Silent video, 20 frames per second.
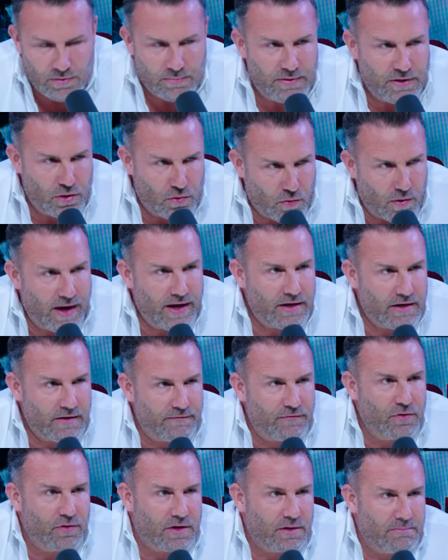would be great
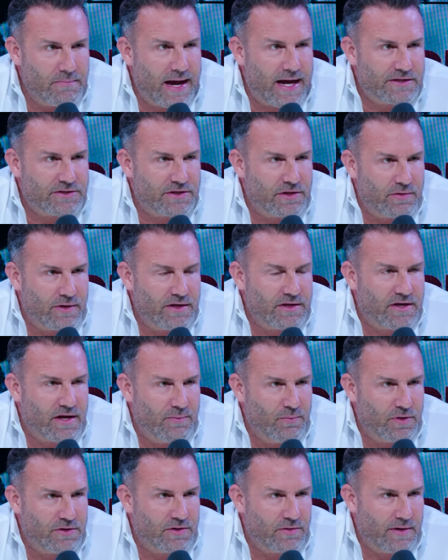if you could match their
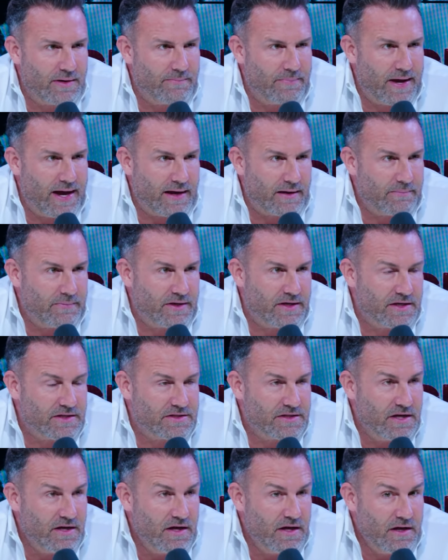income with their impact
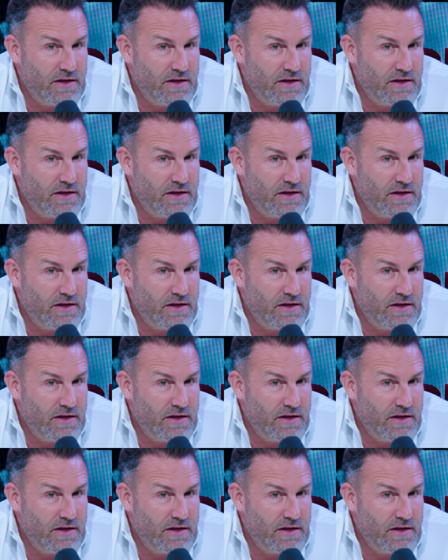because